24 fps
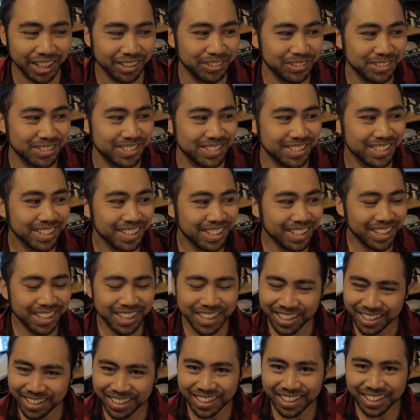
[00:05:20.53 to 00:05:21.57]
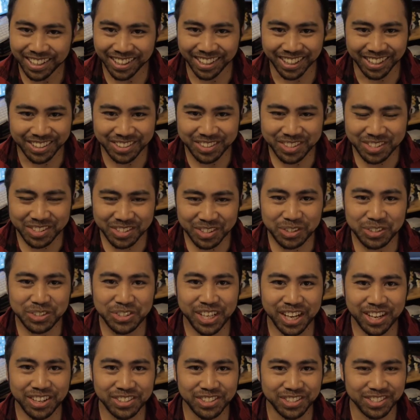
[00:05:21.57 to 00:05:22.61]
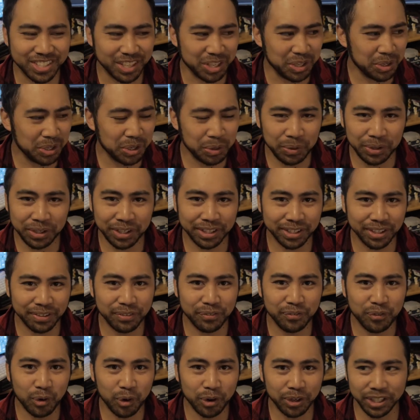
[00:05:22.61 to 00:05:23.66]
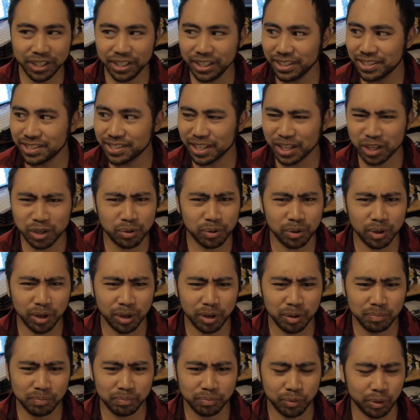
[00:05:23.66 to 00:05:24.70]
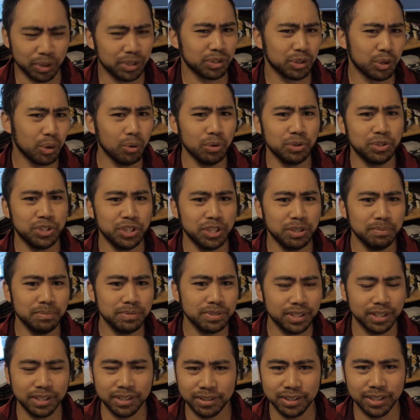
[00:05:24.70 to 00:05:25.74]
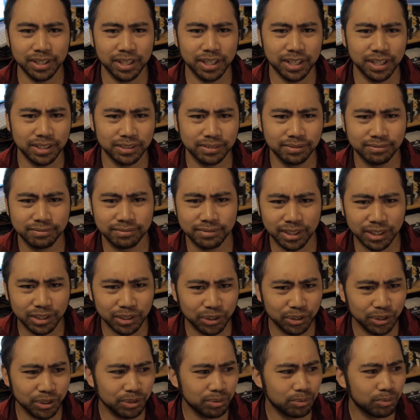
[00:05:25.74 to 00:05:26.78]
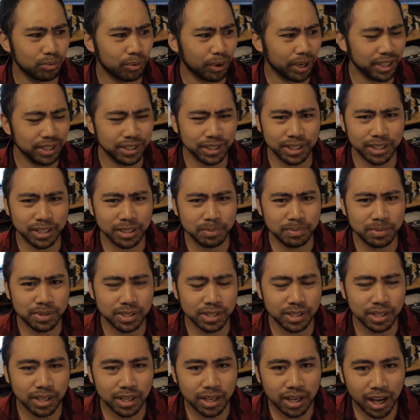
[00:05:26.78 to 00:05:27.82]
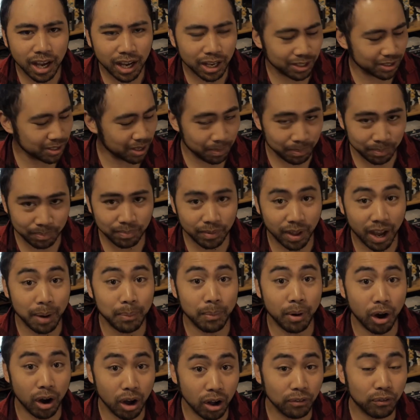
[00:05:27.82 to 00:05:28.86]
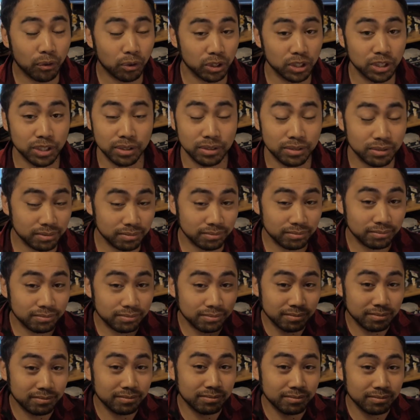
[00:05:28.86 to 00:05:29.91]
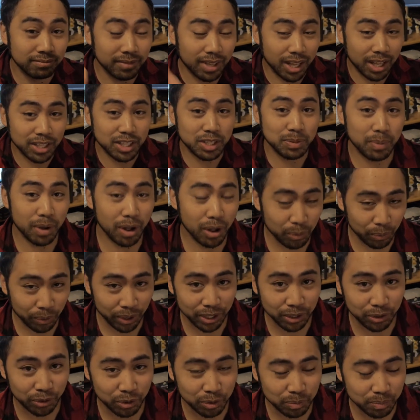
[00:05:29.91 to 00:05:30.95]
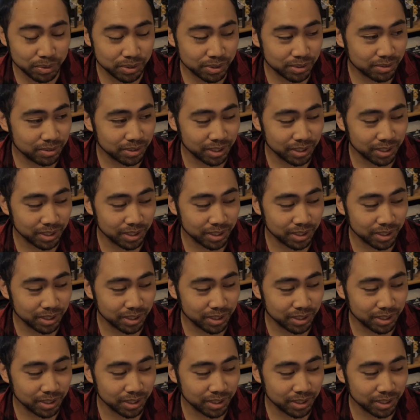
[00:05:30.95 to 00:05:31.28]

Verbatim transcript: It was yeah, it's just little challenges. Like you know, when you hit level forty, it's like um, what gold gyms and uh, and good raid times. Because I'm I'm all for small raid groups.